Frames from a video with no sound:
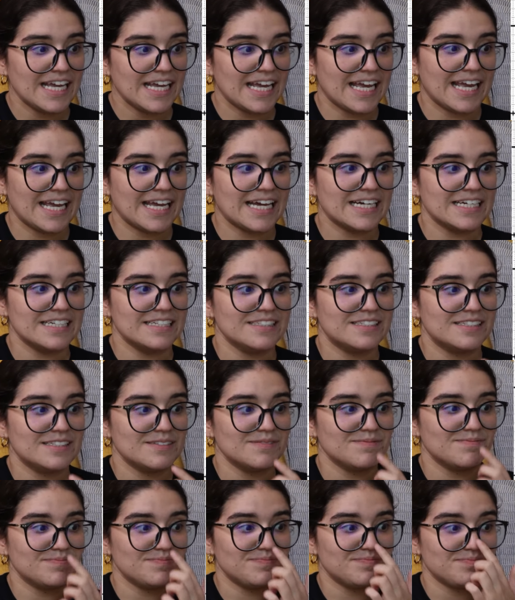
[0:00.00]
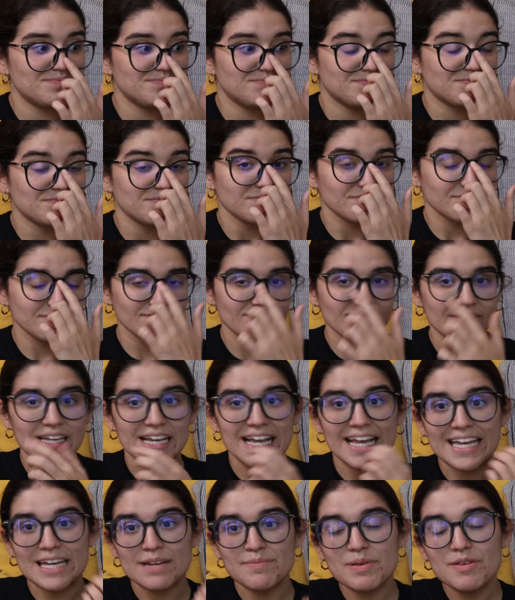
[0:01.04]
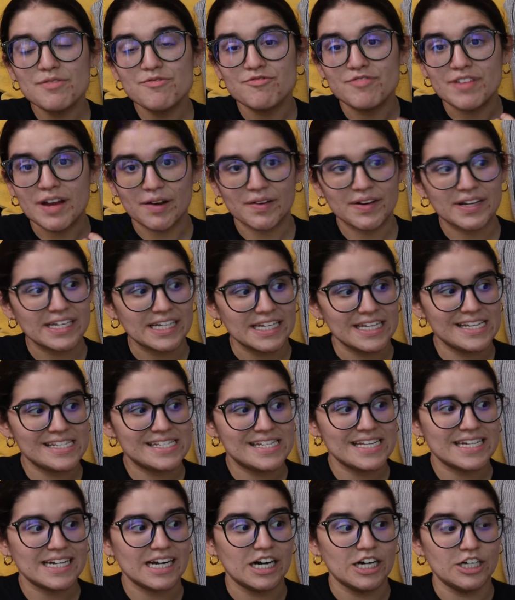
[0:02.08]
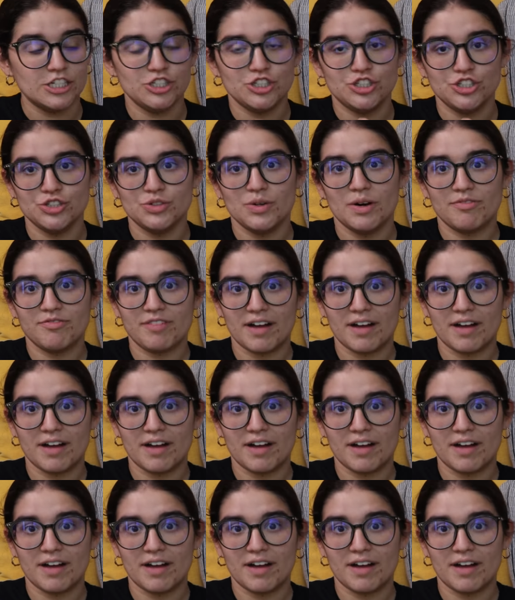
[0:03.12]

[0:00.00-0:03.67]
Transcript: And it can be very easy to undo a